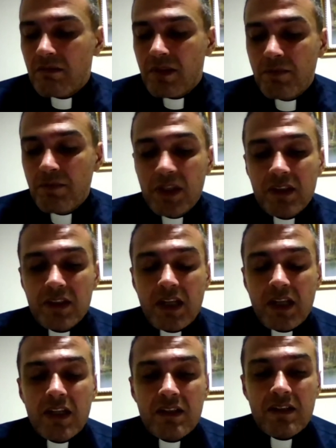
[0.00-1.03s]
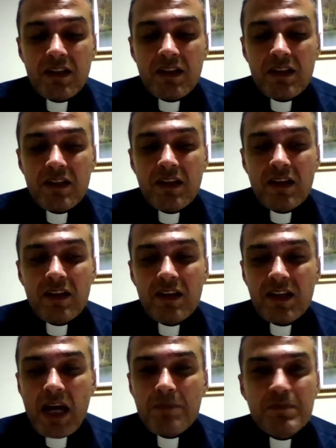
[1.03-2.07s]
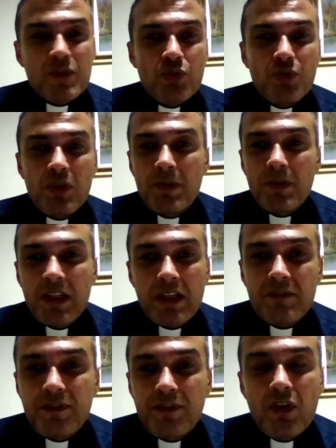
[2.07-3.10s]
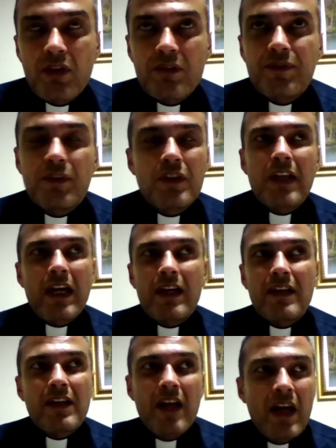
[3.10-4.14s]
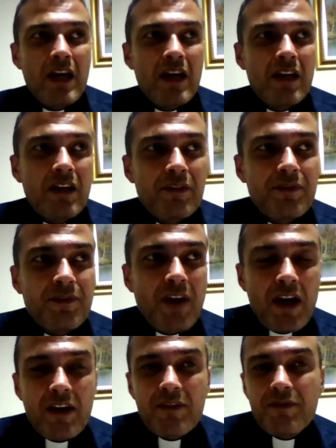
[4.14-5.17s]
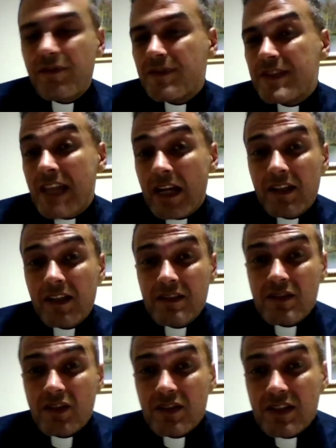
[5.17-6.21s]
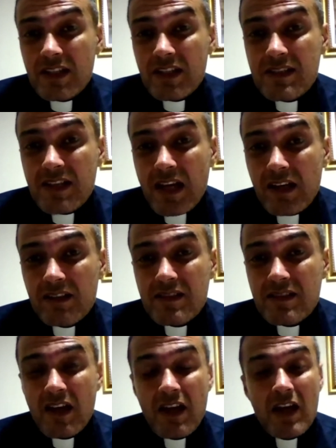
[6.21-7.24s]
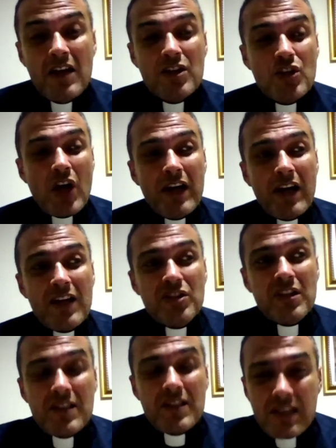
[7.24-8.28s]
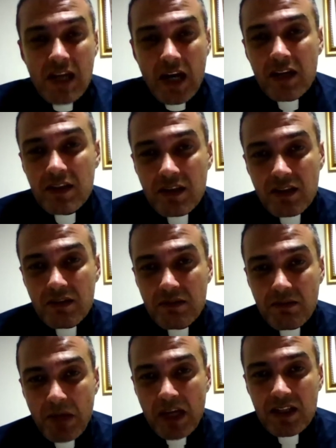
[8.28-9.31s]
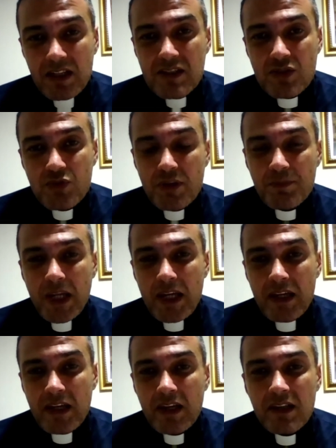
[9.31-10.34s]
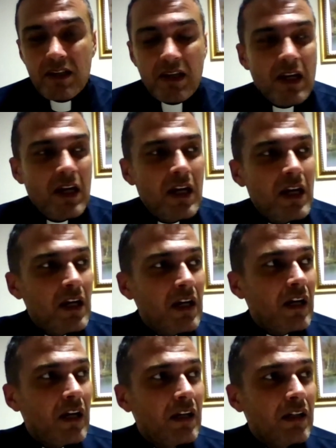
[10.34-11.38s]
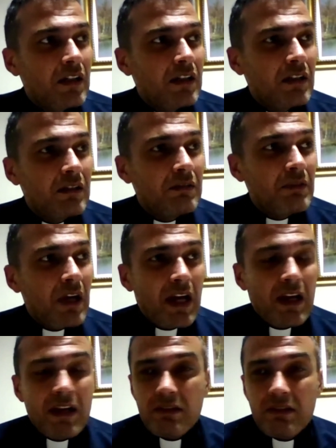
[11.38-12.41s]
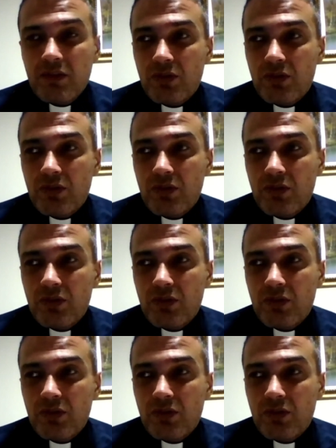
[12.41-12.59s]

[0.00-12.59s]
building kept wobbling for like 5 seconds or 6 seconds. So I rushed inside. My kids were playing and